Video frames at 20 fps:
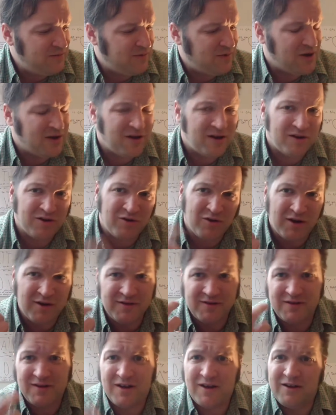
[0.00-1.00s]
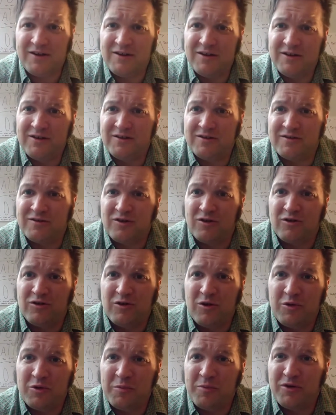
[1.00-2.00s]
I got a crazy idea to start
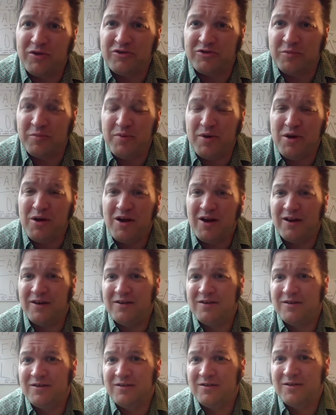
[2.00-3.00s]
growing a bunch of pot.